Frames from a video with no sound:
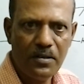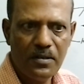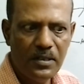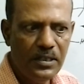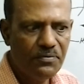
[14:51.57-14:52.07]

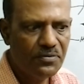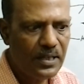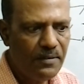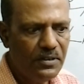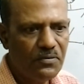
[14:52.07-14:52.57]
If some
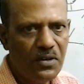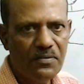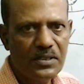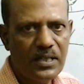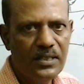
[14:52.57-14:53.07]

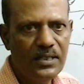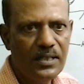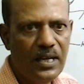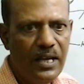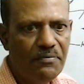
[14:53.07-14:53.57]
information is
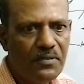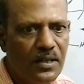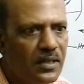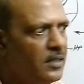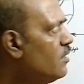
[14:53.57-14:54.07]
left,
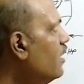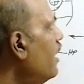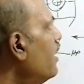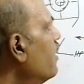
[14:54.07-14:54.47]
then